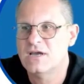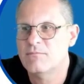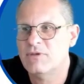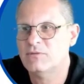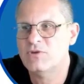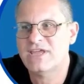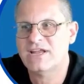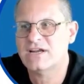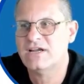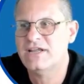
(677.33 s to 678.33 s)
but we
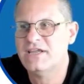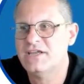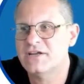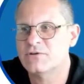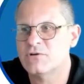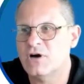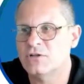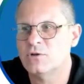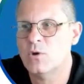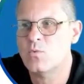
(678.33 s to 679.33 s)
can click here
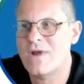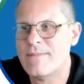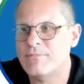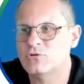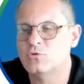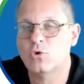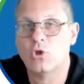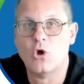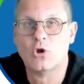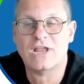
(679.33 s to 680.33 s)
on wrap too
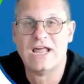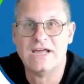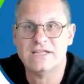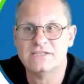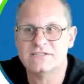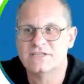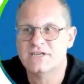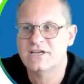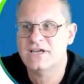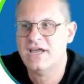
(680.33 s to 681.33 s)
long lines
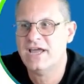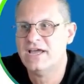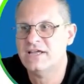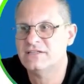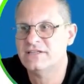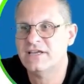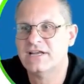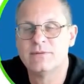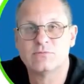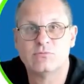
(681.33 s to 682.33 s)
and
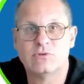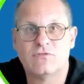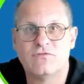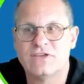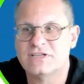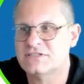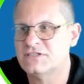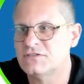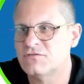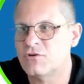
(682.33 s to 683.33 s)
Eclipse will fix
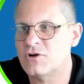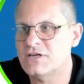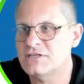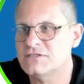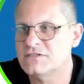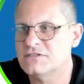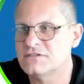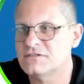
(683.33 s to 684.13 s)
this for us.